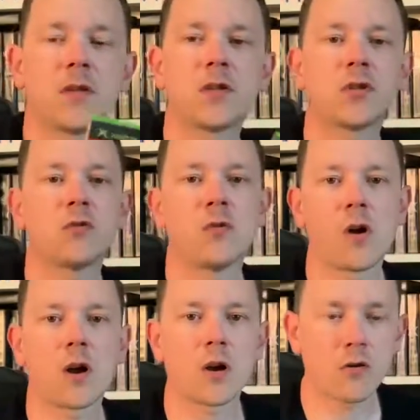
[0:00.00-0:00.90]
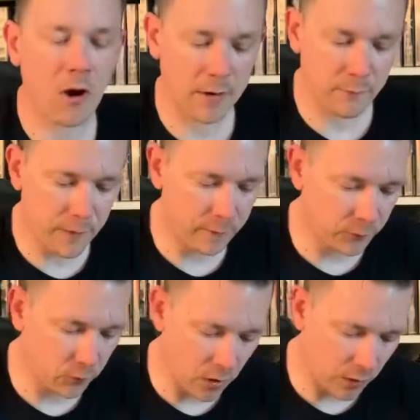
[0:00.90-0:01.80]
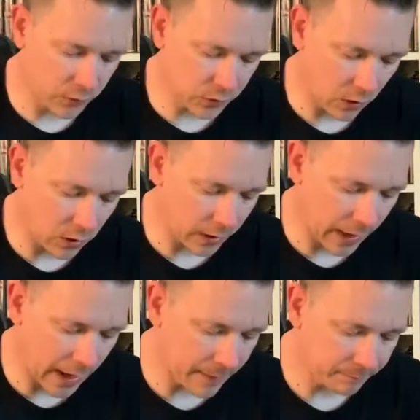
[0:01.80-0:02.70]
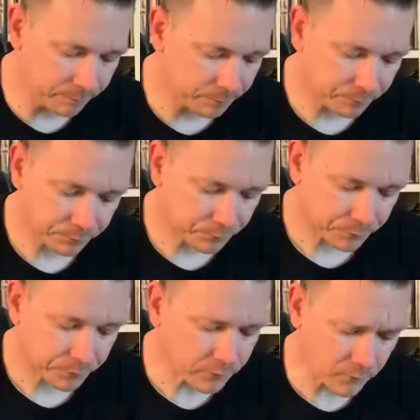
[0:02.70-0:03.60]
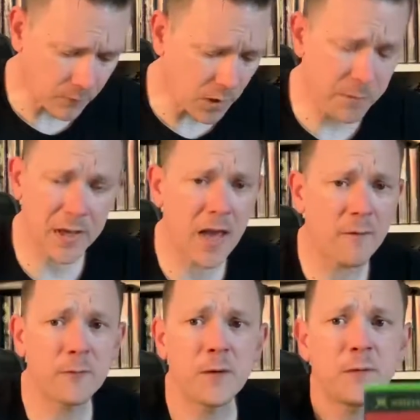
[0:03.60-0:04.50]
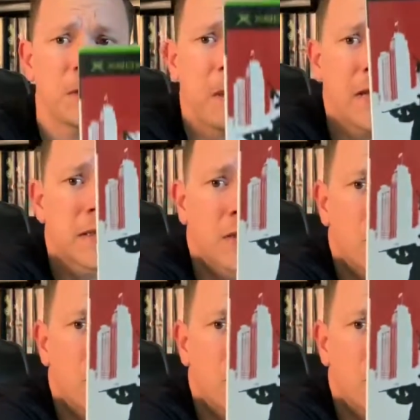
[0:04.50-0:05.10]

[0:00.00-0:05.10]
to sort of like a Grand Theft Auto style of game. But yeah, 50 pence